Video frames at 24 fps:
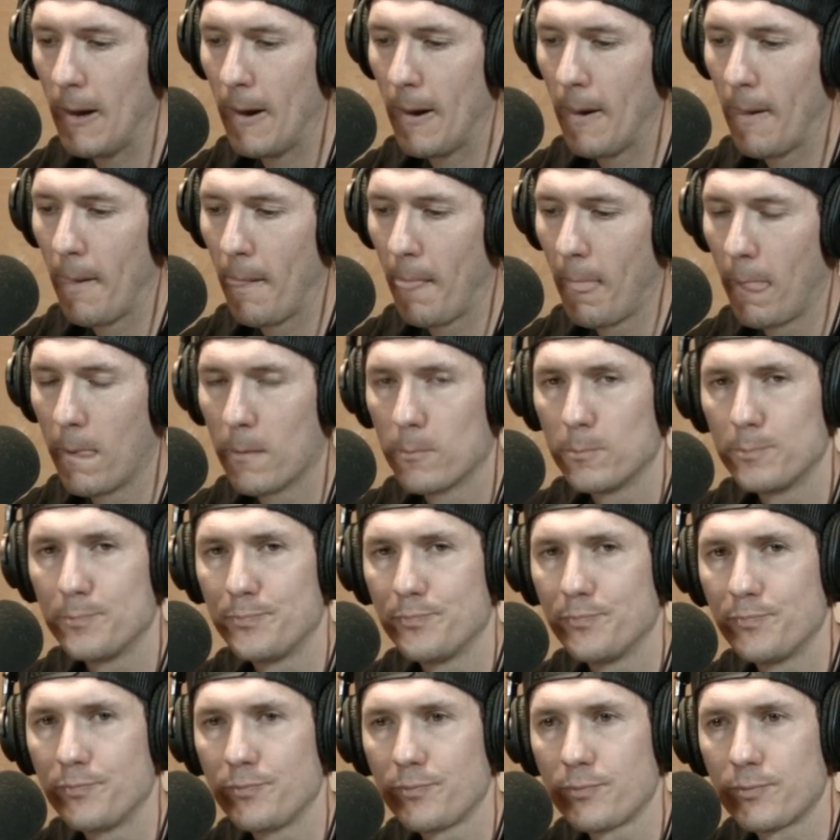I don't know
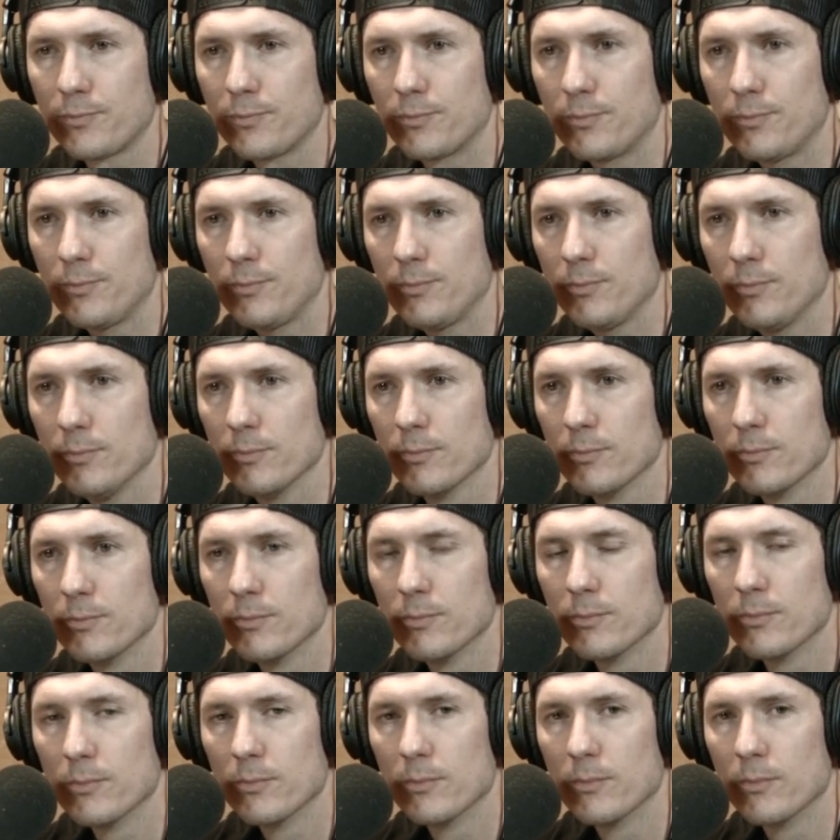that our sensibility is
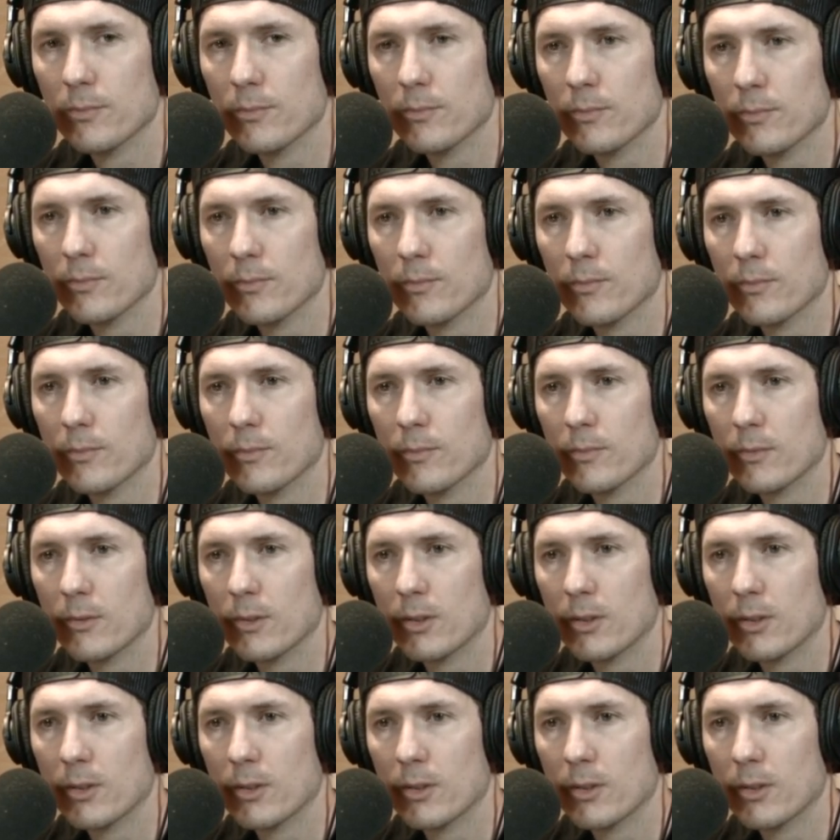frat at all.